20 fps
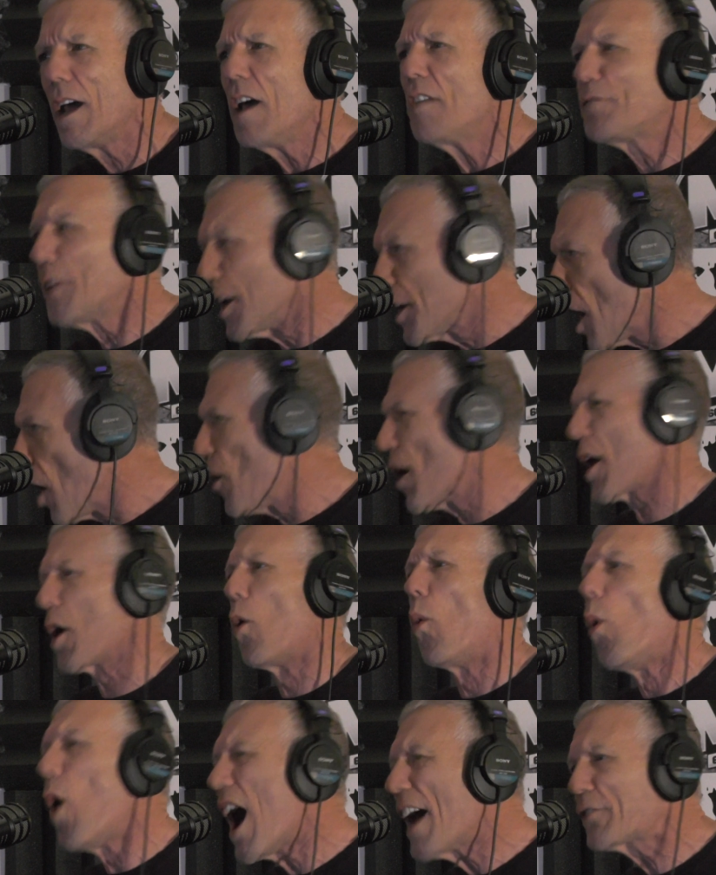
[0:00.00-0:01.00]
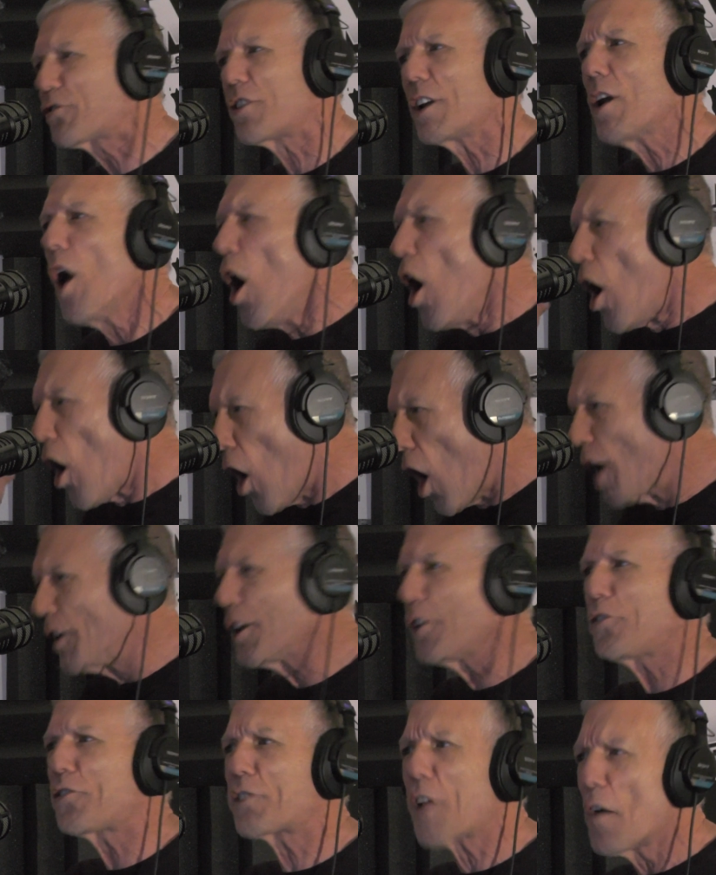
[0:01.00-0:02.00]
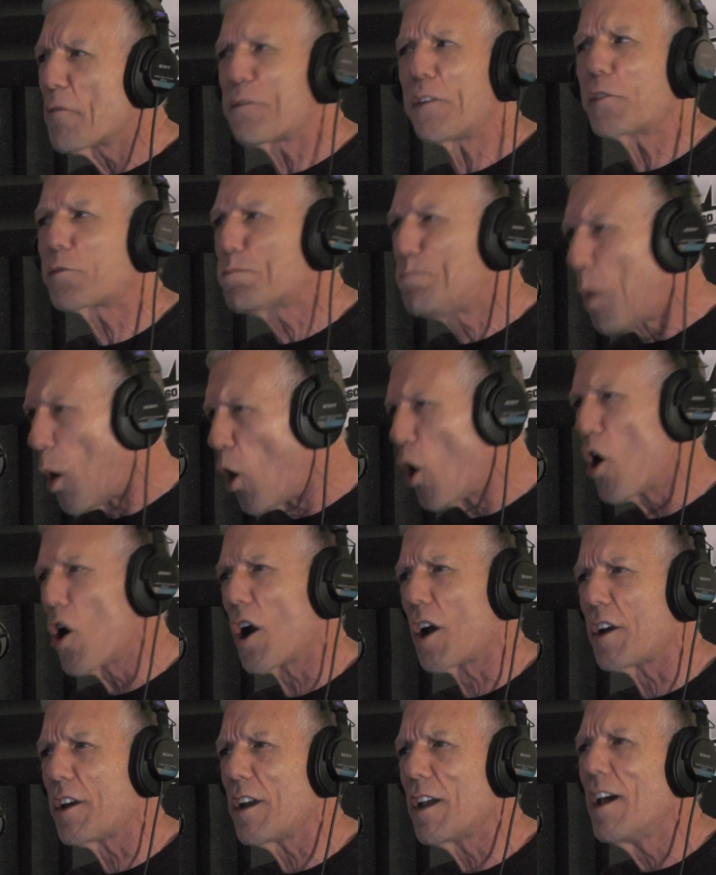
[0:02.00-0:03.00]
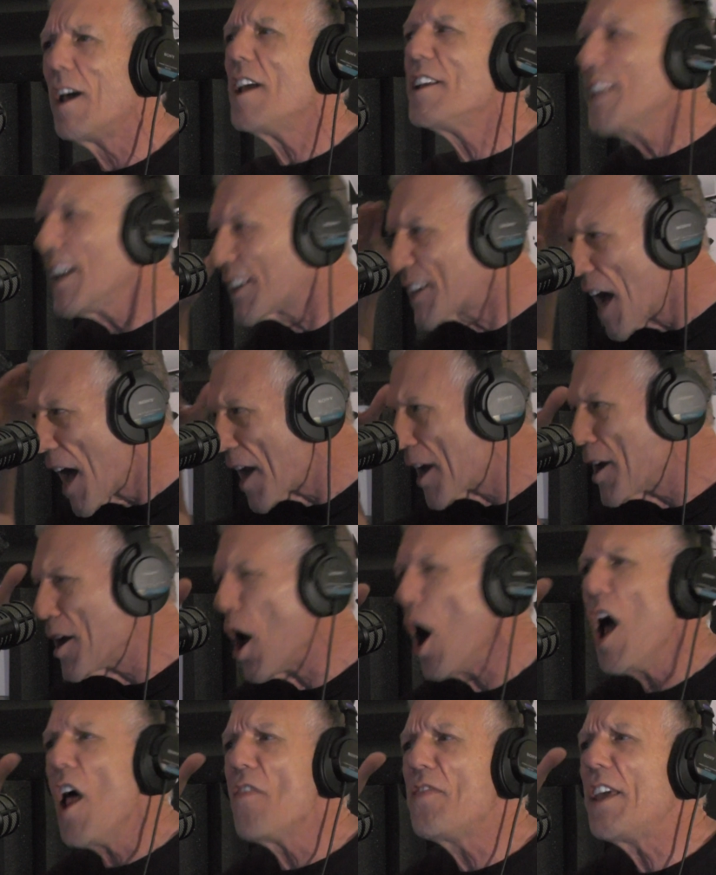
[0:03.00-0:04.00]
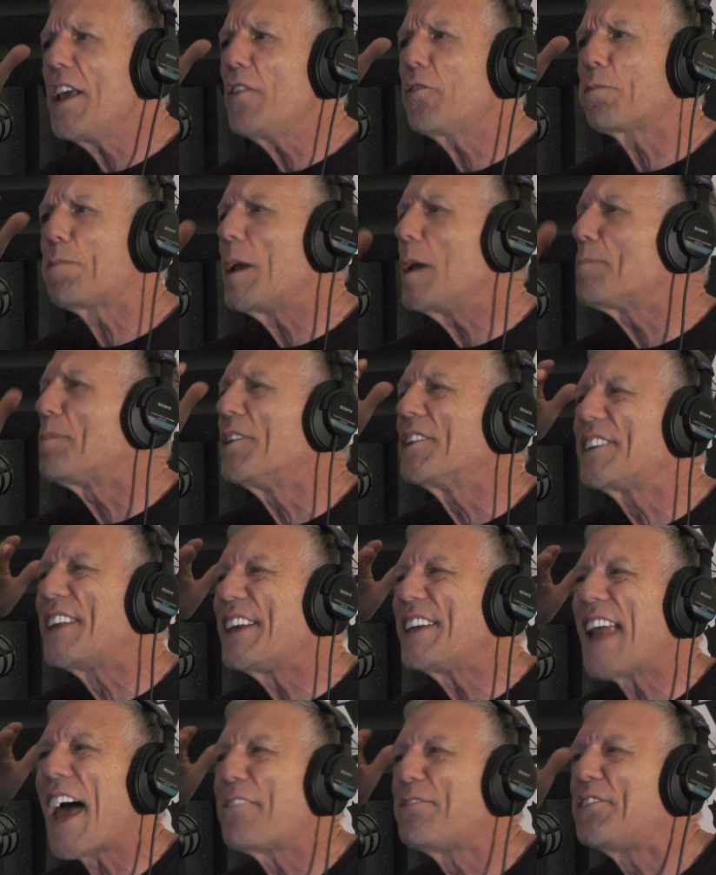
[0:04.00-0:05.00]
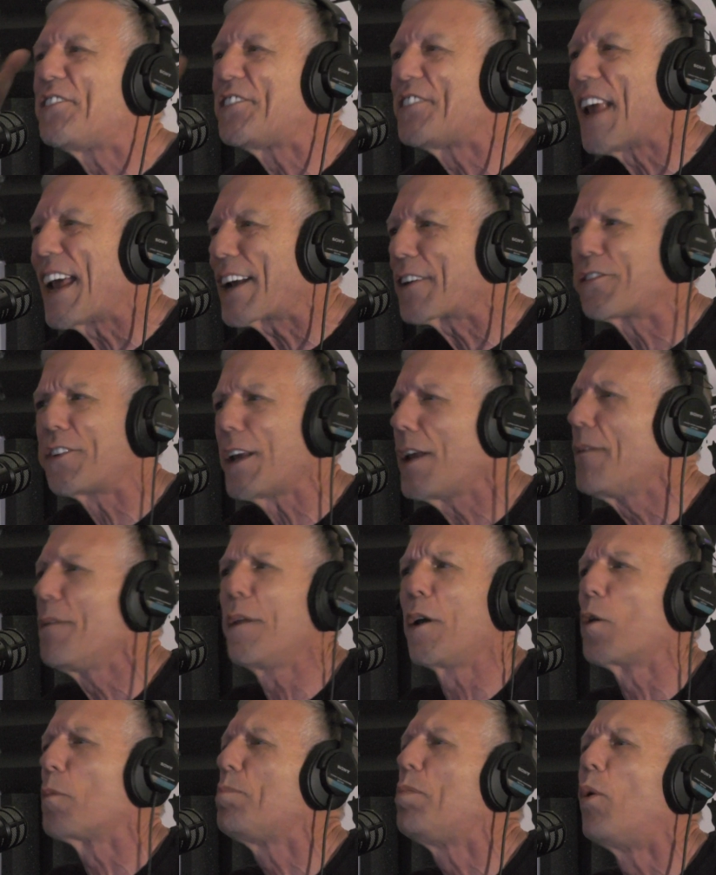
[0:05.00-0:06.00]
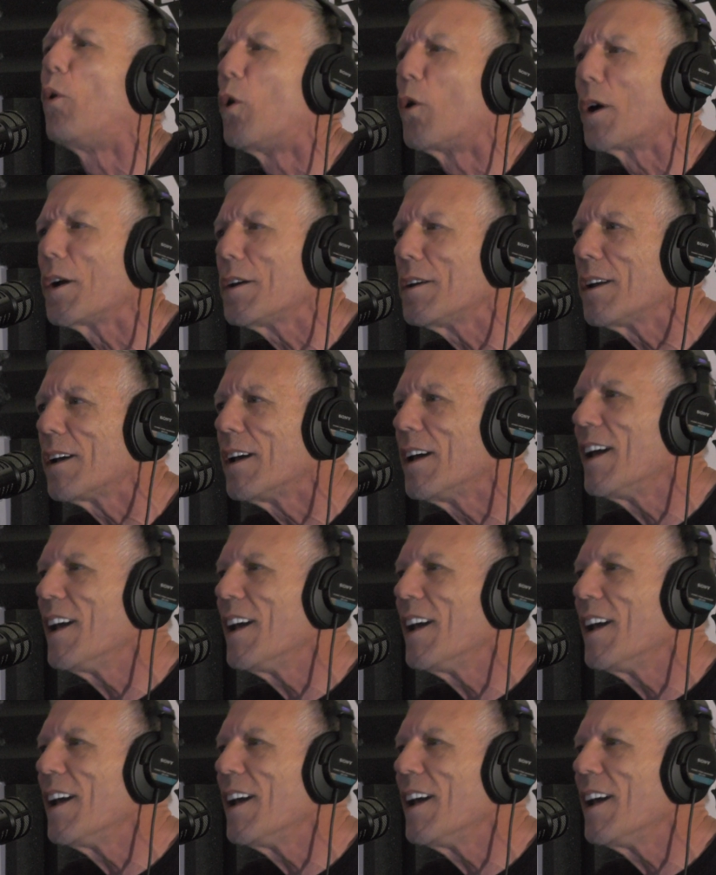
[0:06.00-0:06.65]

If you know how to watch it, all this stuff is porn. You gotta know. These people didn't have sex in their porn.